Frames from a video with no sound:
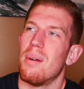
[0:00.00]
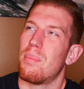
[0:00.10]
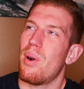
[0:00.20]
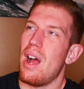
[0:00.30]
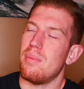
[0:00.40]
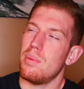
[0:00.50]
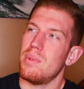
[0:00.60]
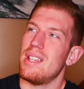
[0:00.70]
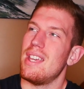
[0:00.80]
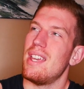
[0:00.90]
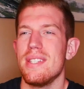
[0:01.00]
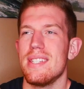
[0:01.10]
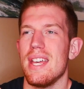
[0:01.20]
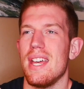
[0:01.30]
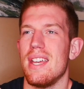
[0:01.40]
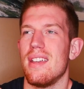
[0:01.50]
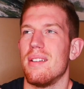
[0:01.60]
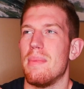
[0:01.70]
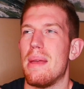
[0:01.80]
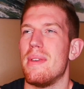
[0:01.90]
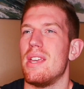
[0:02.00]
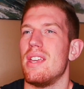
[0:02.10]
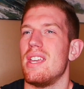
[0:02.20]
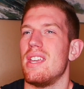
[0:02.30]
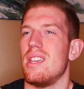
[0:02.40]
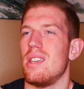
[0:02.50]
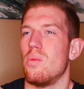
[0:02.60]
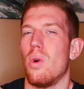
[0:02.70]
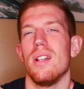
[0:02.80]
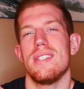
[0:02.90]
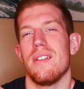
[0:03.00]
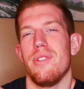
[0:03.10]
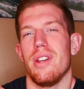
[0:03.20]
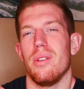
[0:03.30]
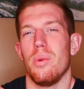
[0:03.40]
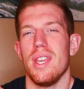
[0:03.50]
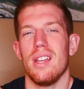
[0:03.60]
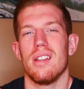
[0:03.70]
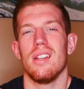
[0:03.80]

Probably say maybe once every other week.